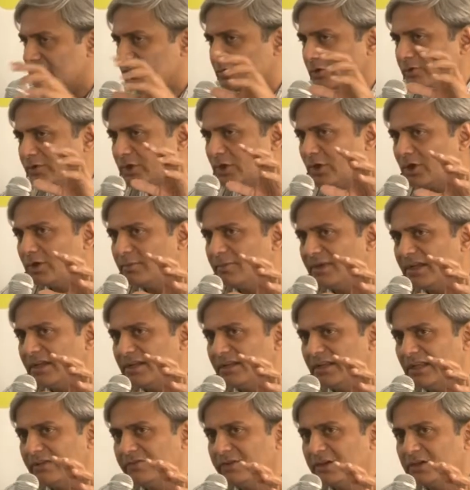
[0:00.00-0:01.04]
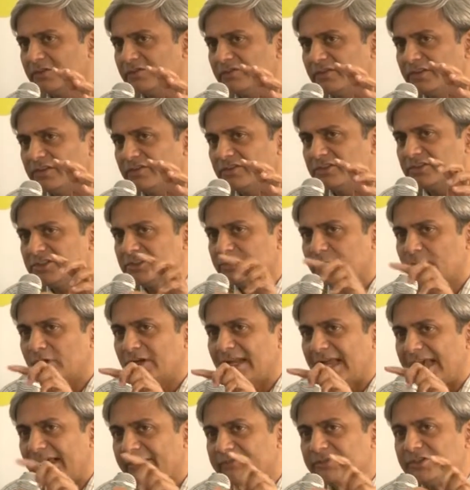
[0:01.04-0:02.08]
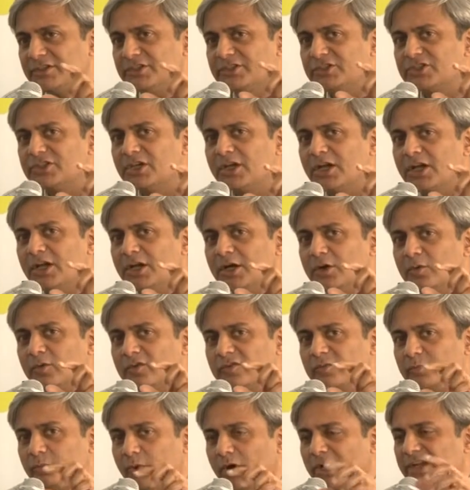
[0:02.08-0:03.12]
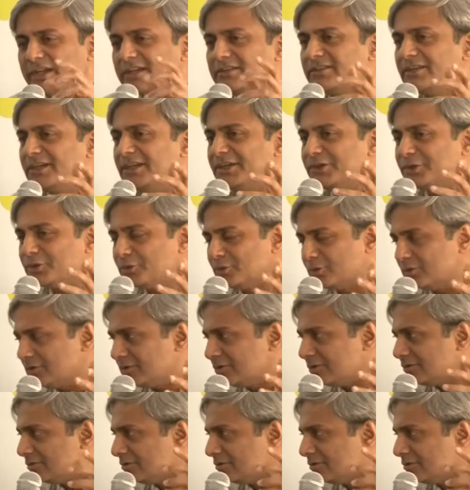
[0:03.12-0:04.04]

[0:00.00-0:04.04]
Overall level of citizenship on average was 0.32